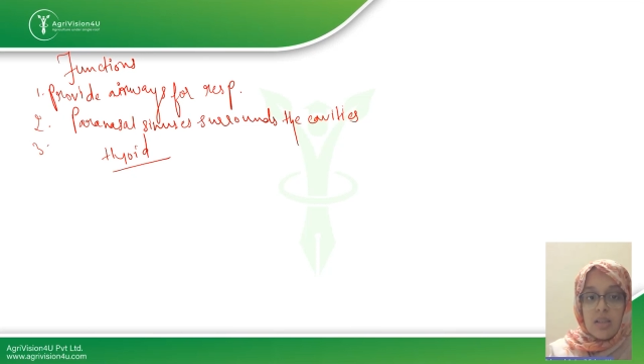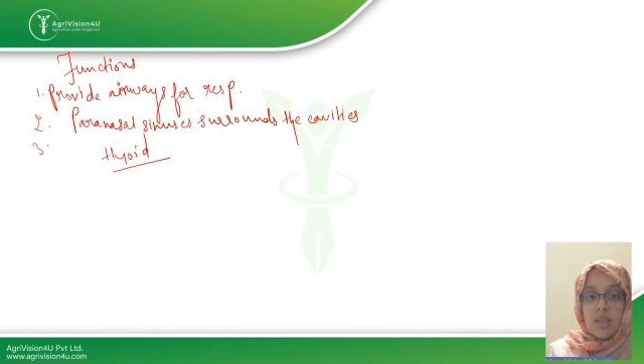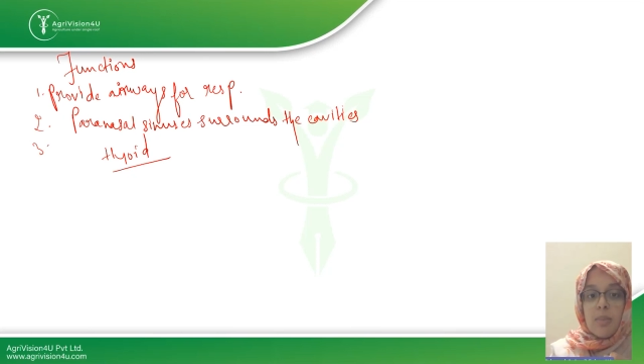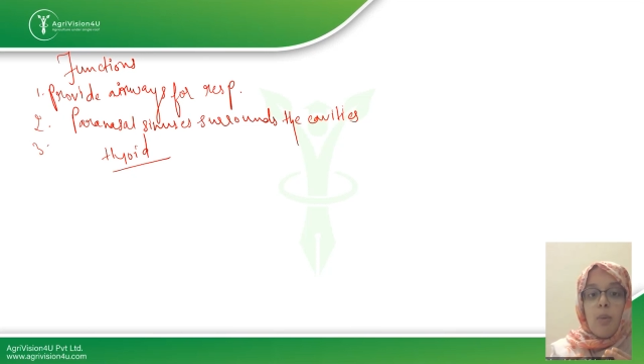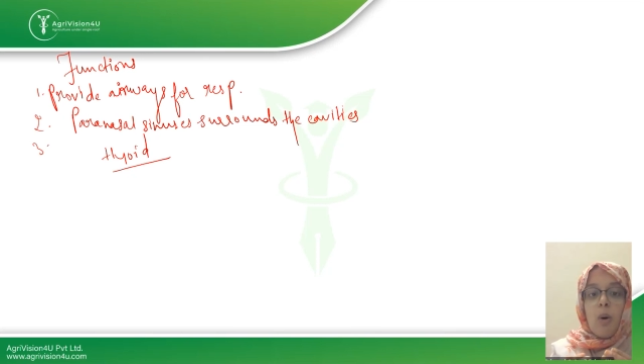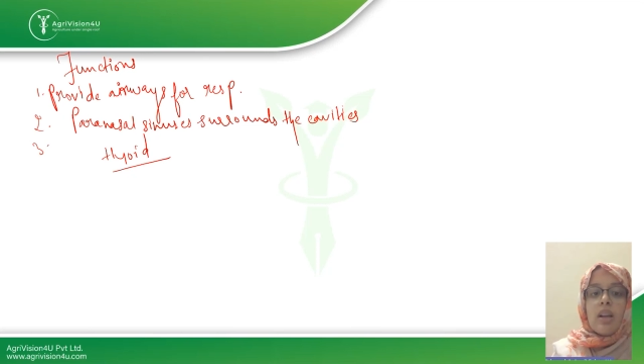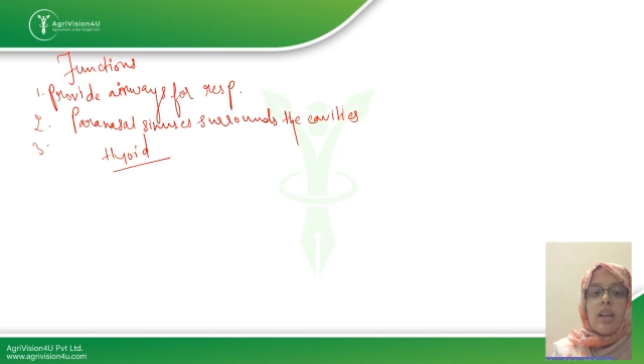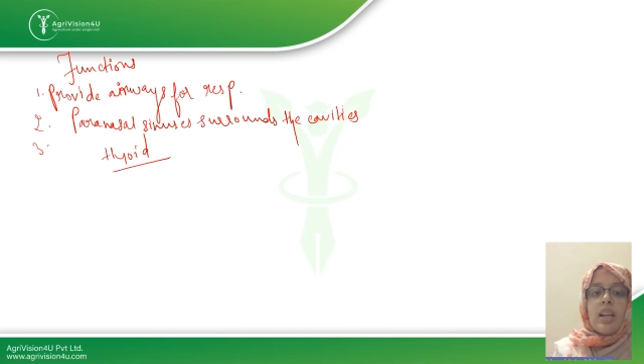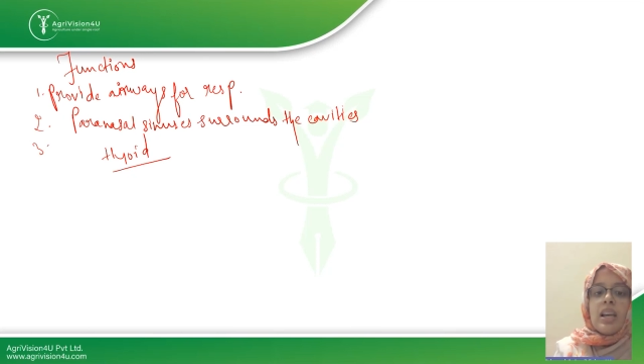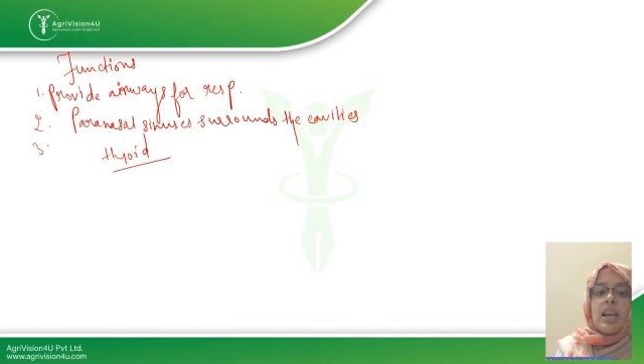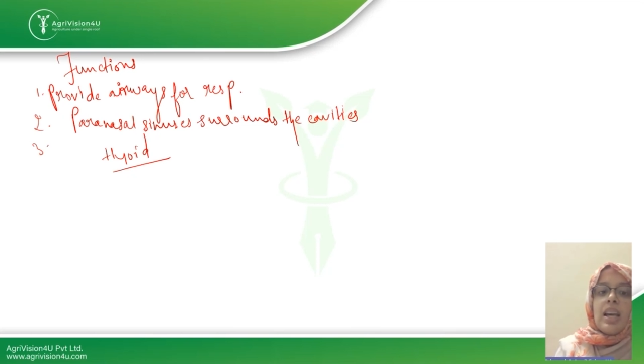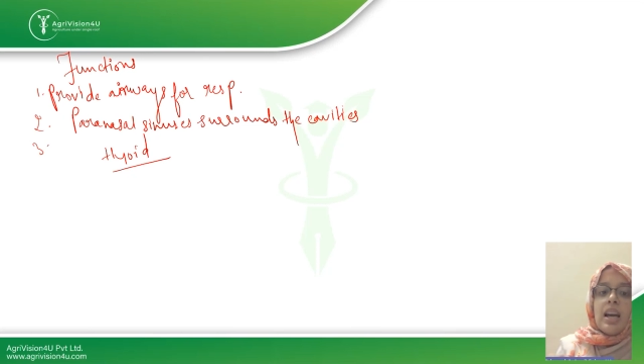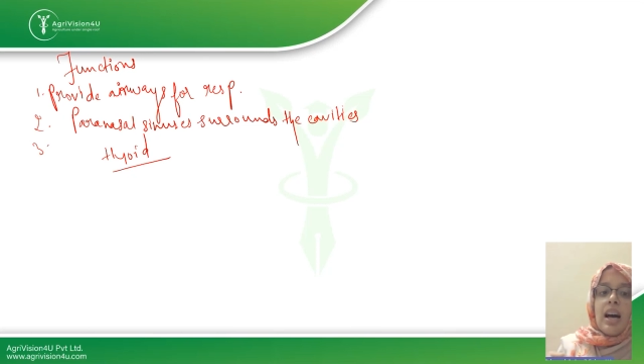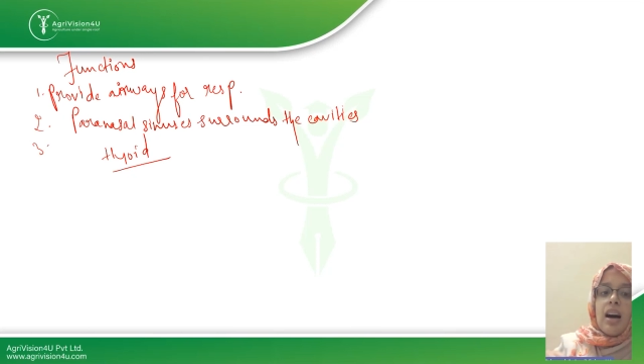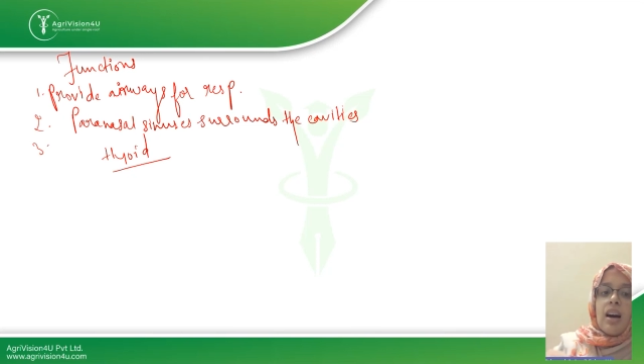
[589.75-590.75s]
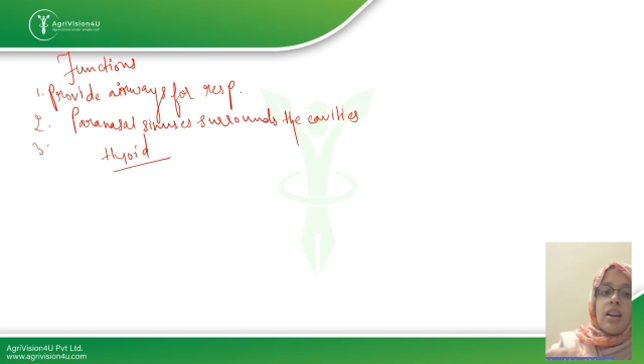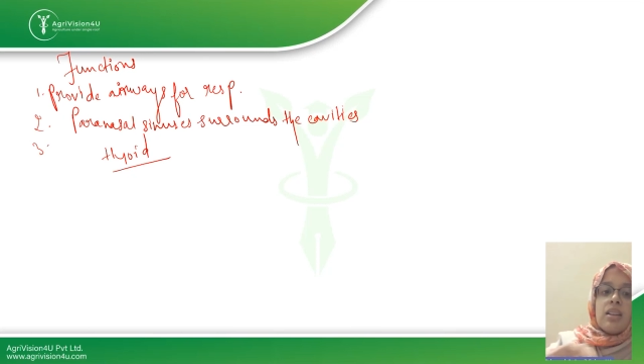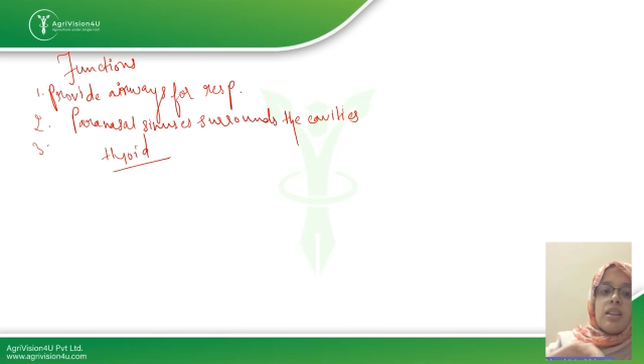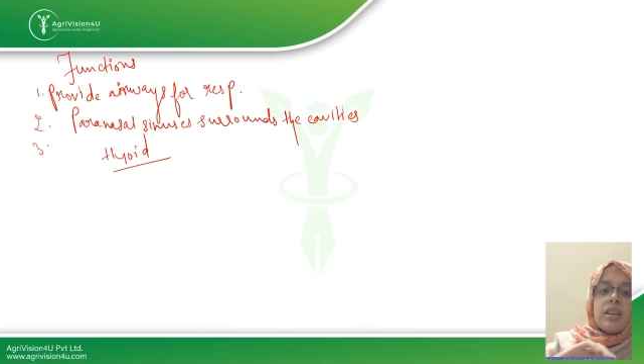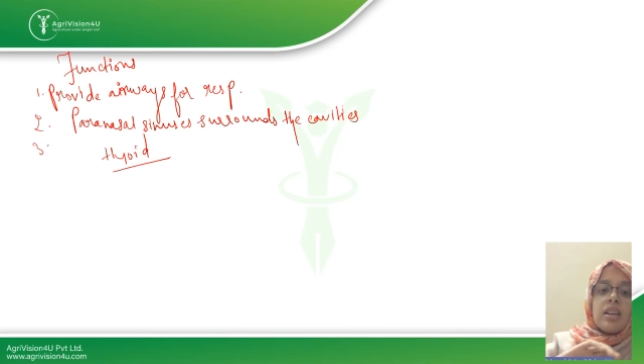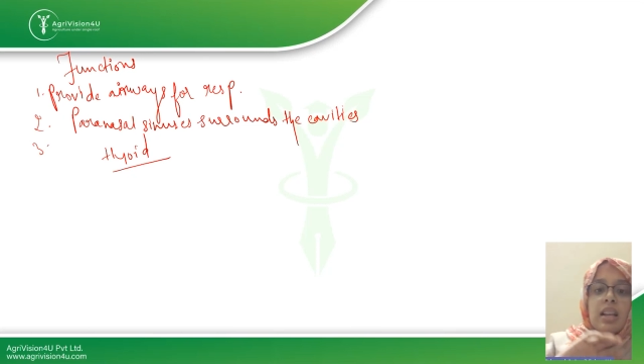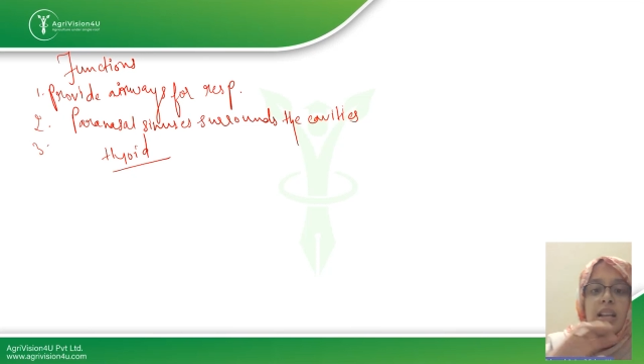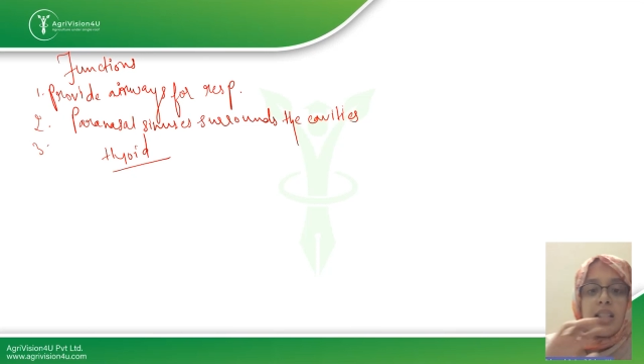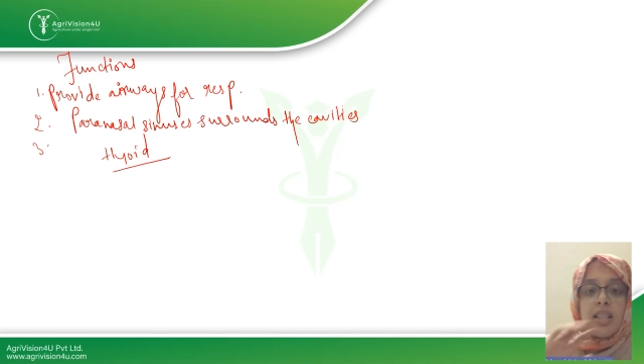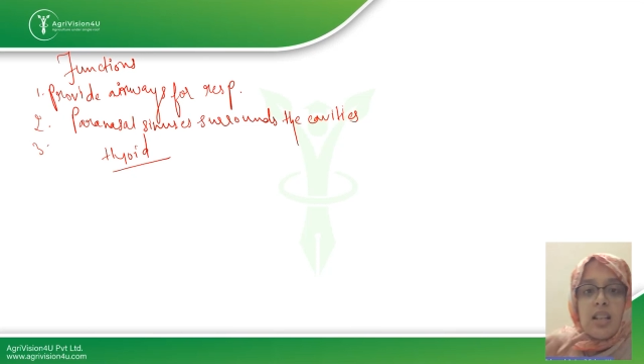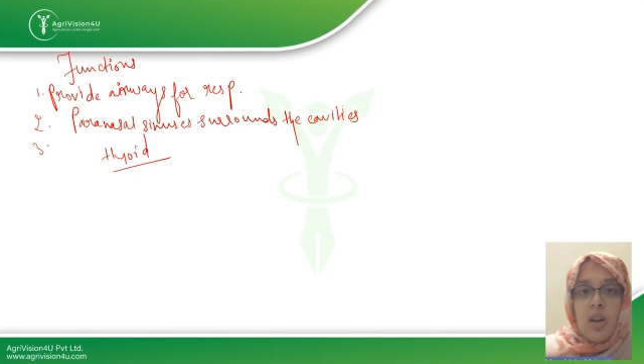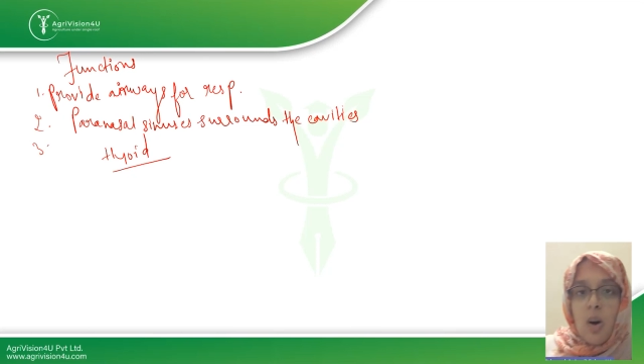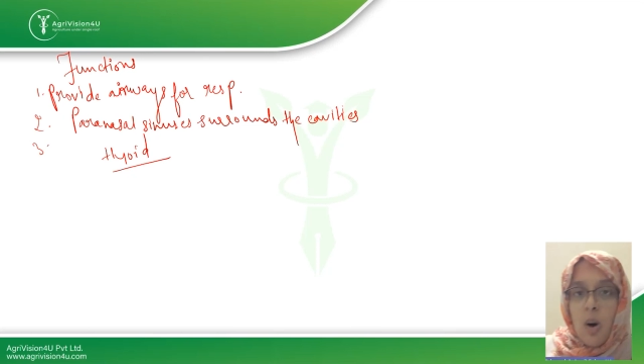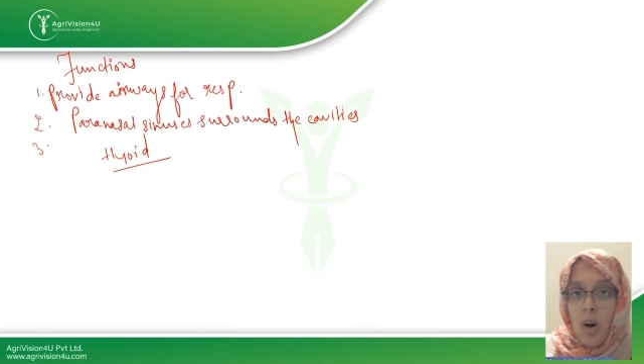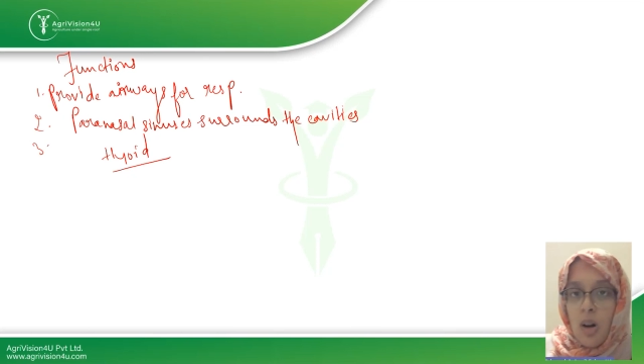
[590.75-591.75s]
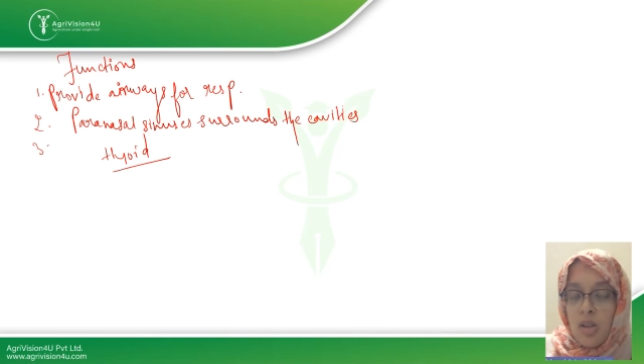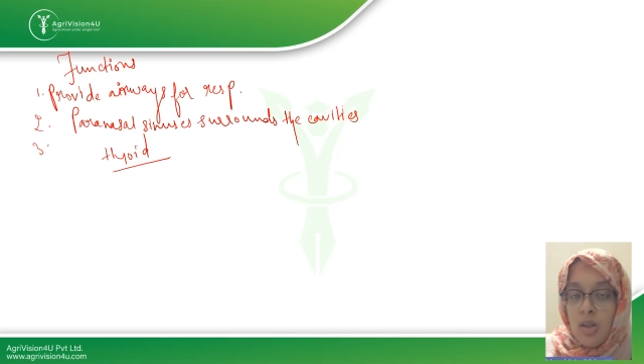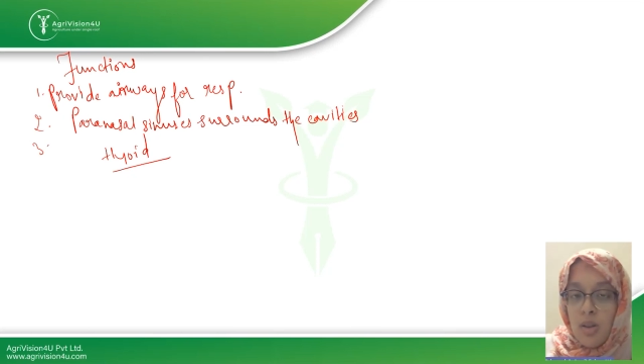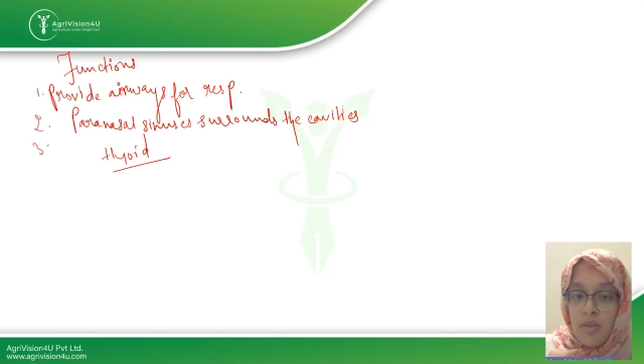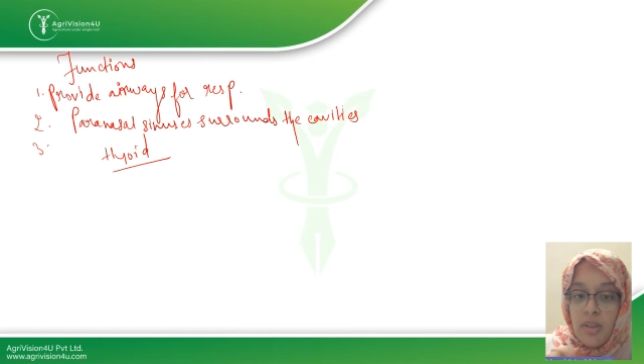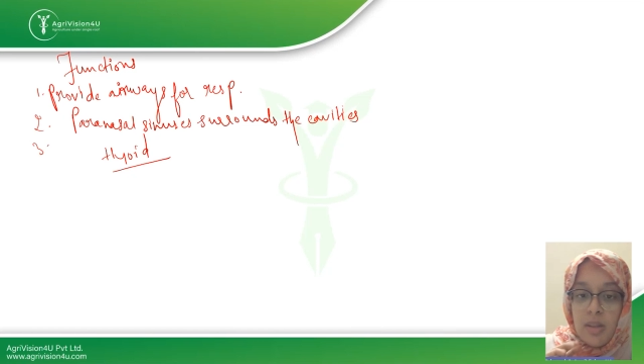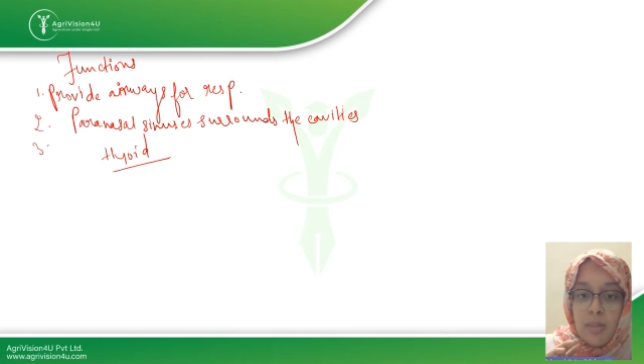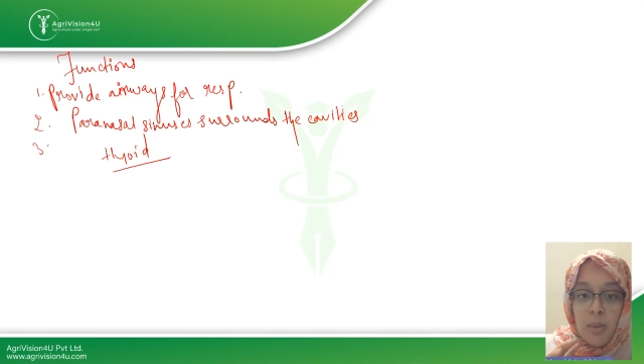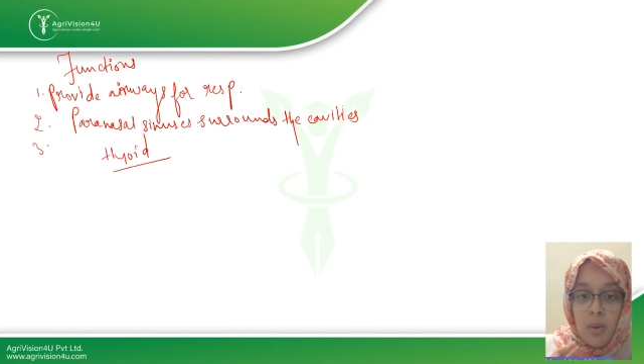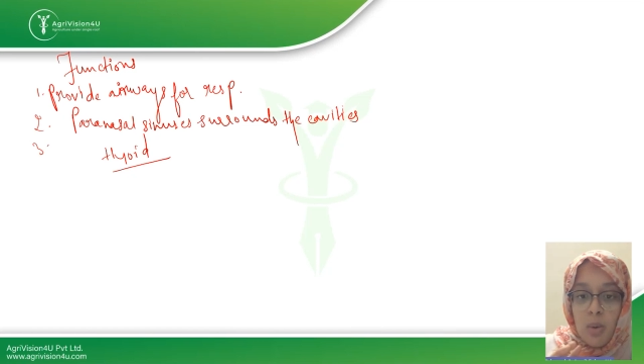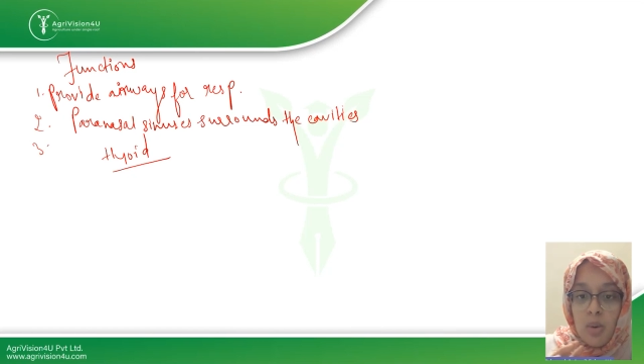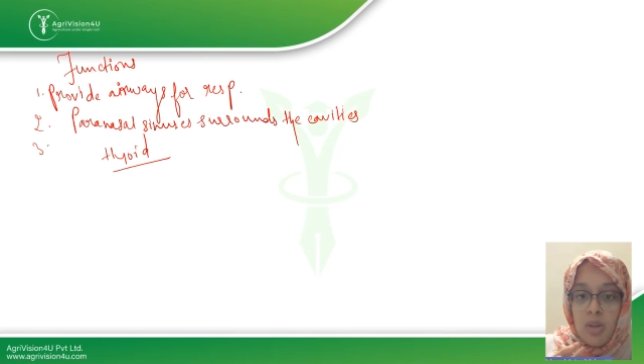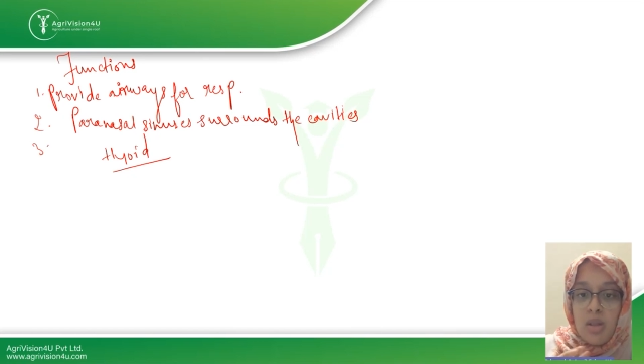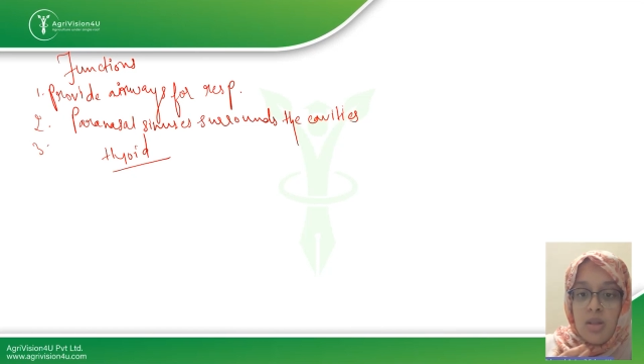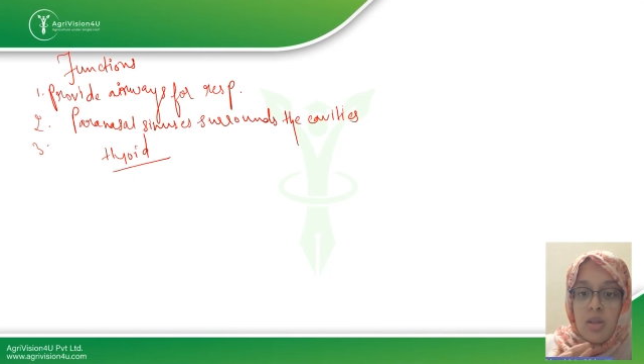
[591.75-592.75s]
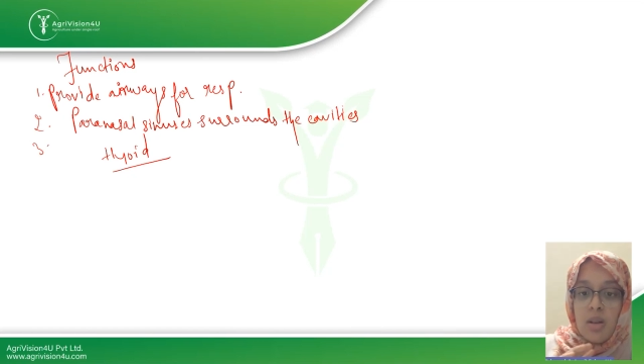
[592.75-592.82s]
The body are the greater horns of the bone,